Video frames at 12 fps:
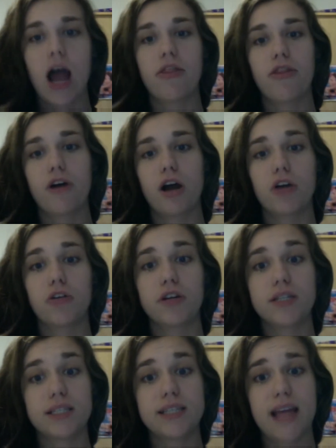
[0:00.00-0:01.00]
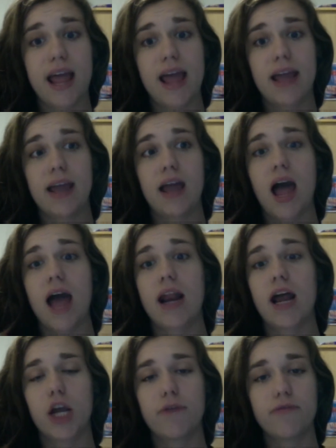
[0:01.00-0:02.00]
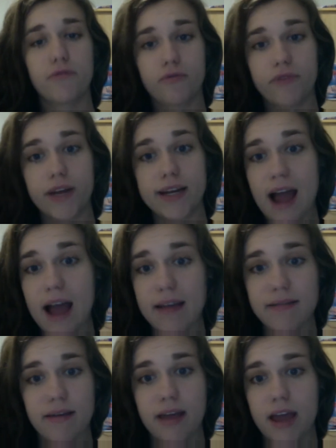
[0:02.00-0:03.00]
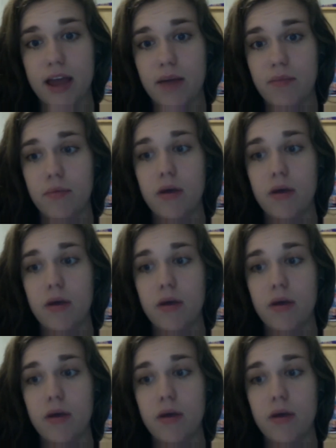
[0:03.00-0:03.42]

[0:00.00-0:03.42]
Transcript: I thought Chris Letang had a fantastic game.